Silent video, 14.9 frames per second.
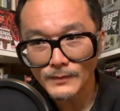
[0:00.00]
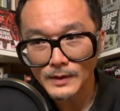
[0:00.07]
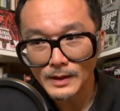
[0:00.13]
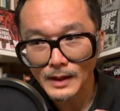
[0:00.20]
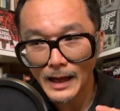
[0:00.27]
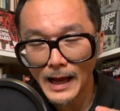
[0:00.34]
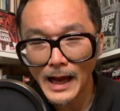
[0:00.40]

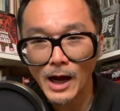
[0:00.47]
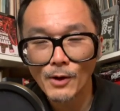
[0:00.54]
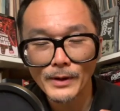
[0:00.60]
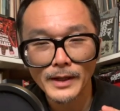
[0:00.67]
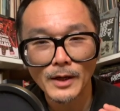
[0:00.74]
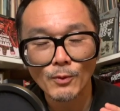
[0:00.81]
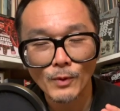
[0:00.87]
how
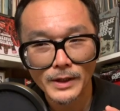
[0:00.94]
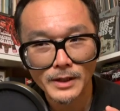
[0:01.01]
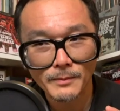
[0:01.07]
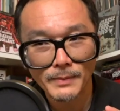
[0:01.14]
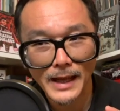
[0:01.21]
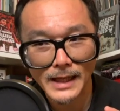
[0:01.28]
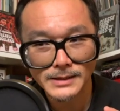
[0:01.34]
and in what
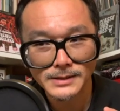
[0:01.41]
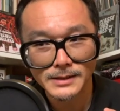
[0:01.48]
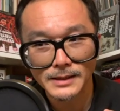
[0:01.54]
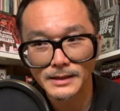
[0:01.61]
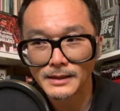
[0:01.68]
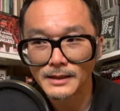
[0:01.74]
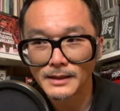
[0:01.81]

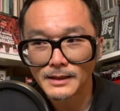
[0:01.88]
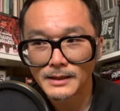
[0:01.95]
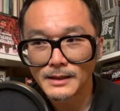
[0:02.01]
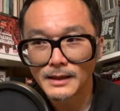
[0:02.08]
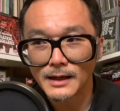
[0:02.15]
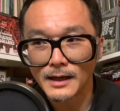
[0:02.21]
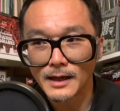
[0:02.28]
capacity,
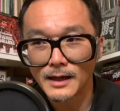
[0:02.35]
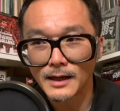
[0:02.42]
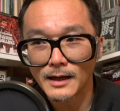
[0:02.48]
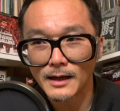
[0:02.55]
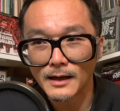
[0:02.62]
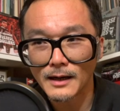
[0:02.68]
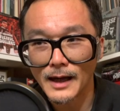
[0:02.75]

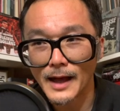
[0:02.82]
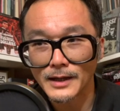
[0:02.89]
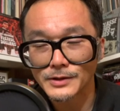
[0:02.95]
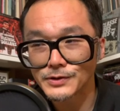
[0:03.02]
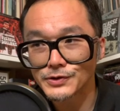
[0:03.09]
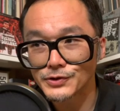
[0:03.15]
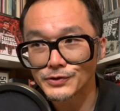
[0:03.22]

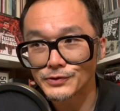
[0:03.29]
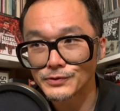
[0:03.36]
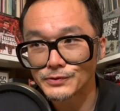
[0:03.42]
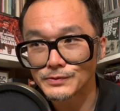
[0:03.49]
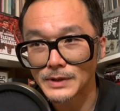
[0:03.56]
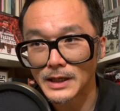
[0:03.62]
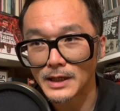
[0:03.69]
and to